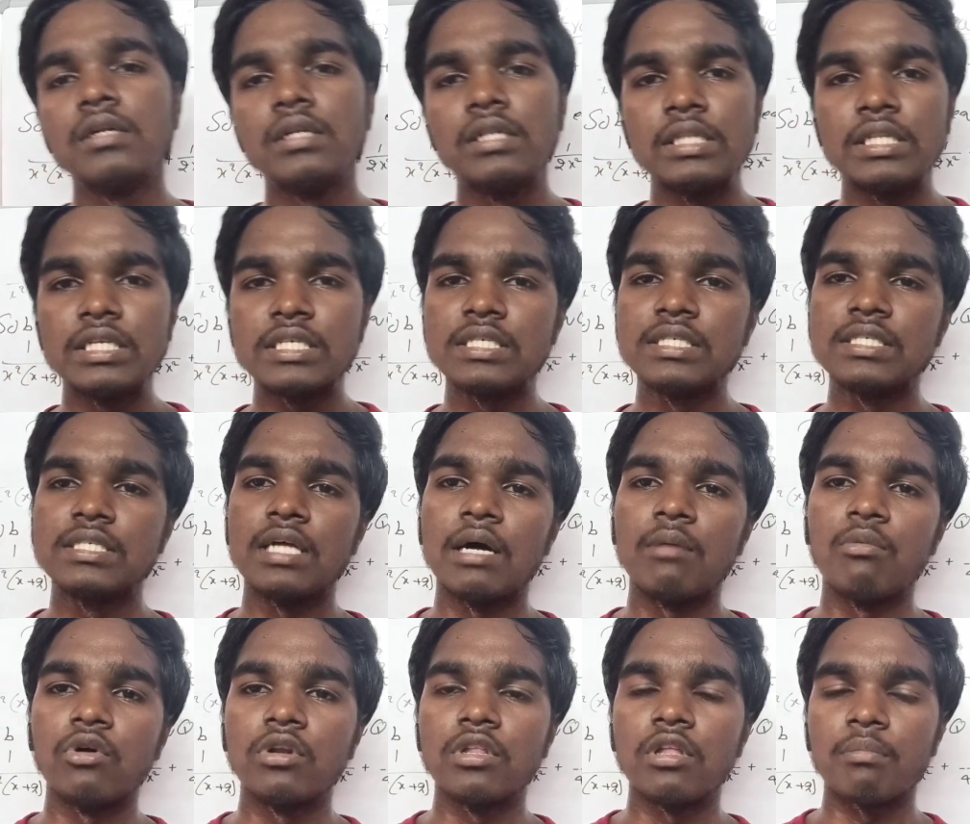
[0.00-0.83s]
this is
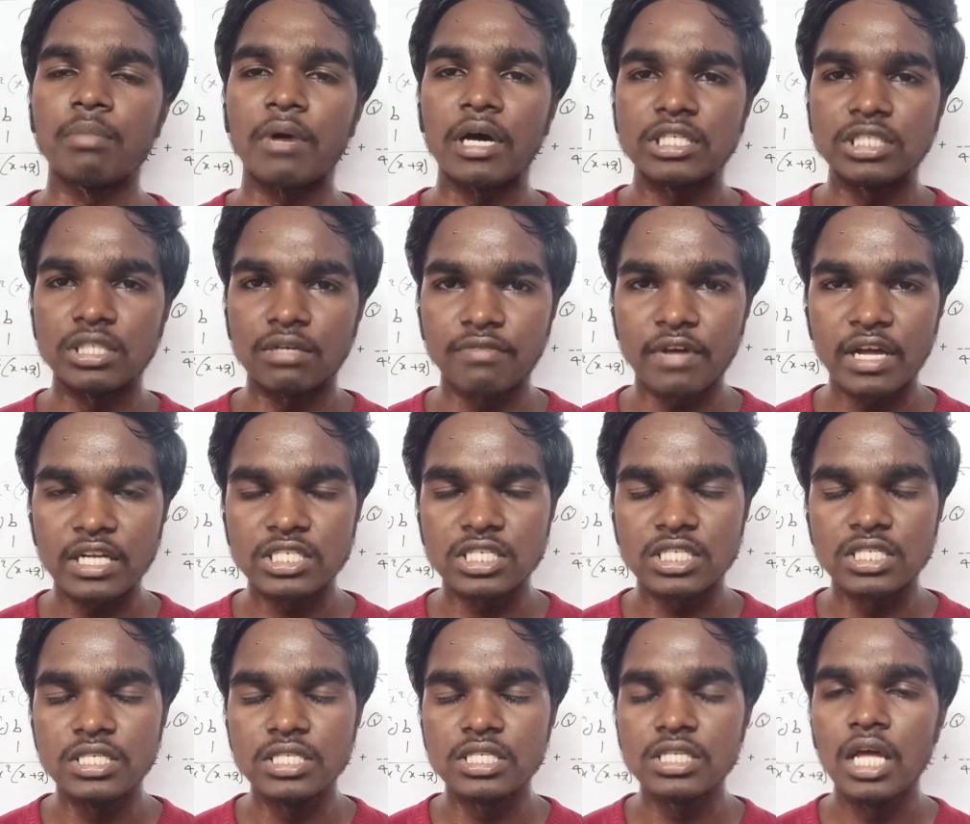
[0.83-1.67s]
about the partial
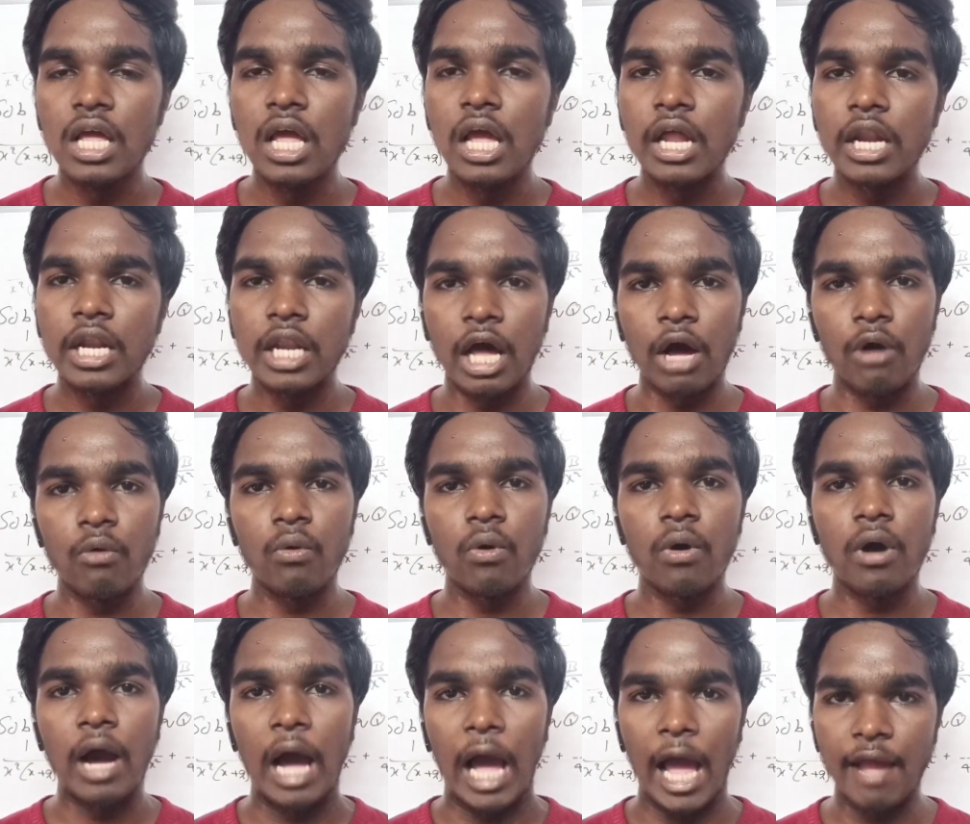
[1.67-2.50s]
fractions.
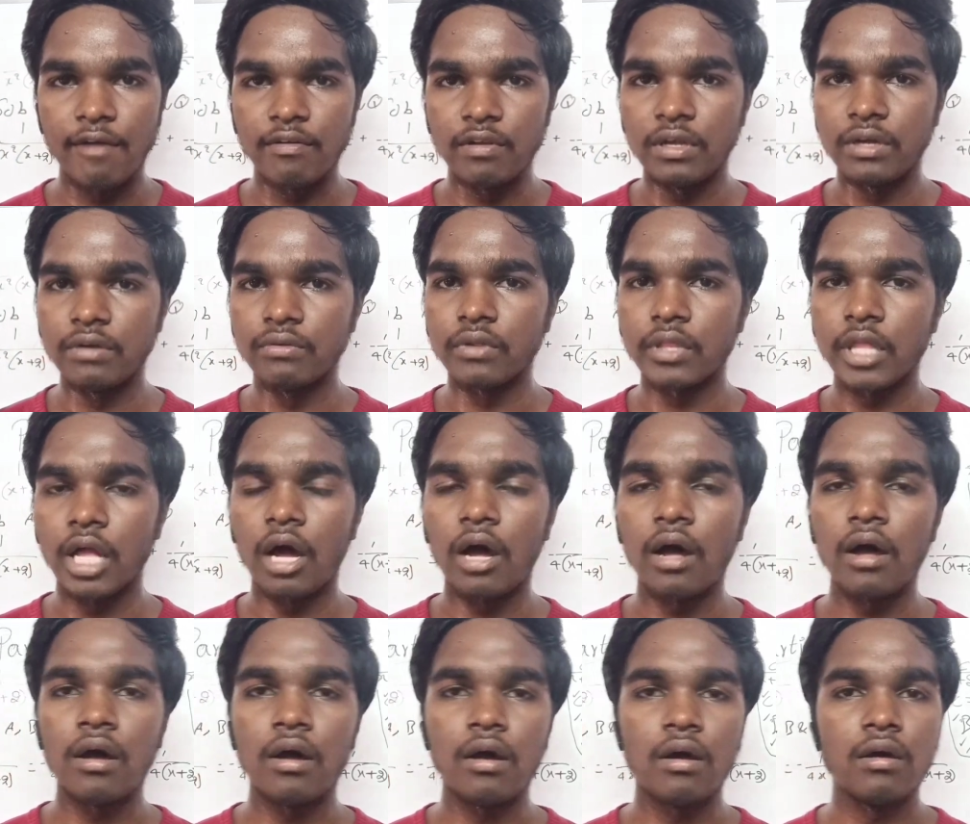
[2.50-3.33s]
Now I will give
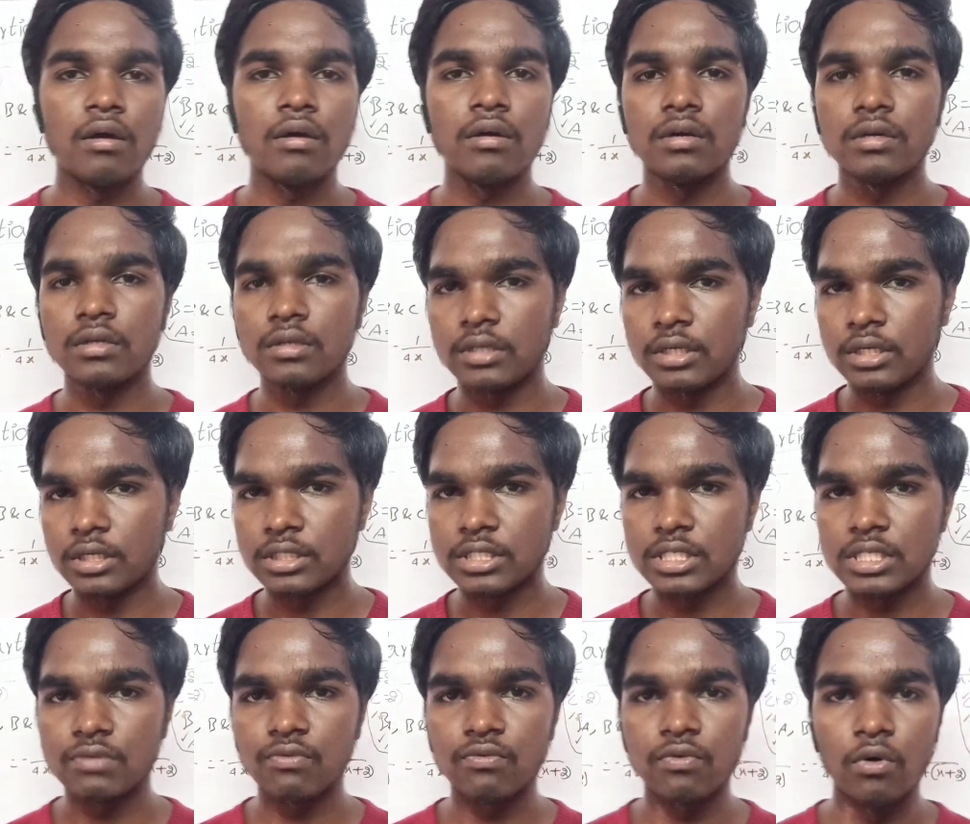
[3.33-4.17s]
the
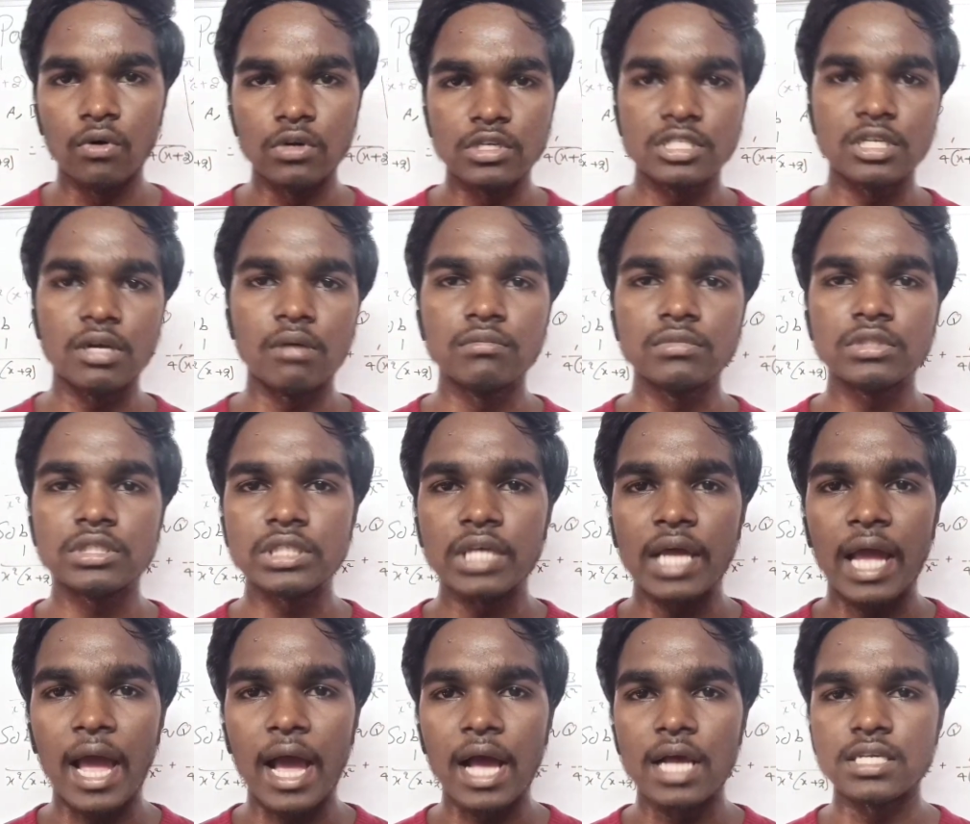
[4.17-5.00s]
4
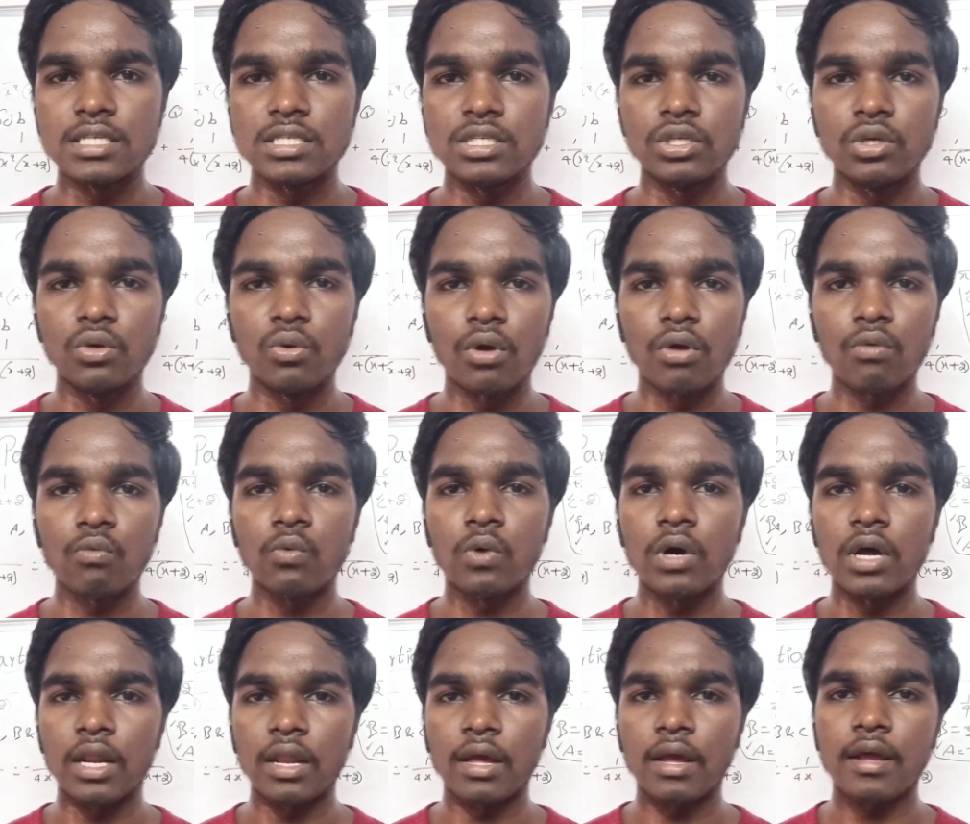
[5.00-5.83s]
sums as your
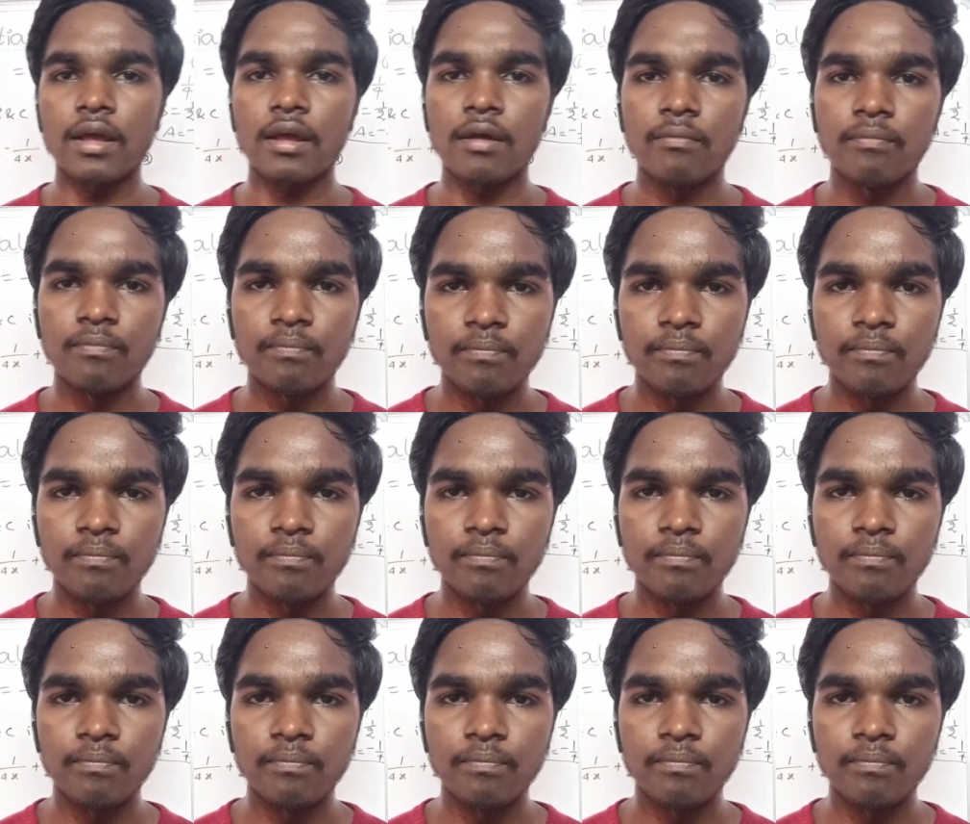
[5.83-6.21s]
work.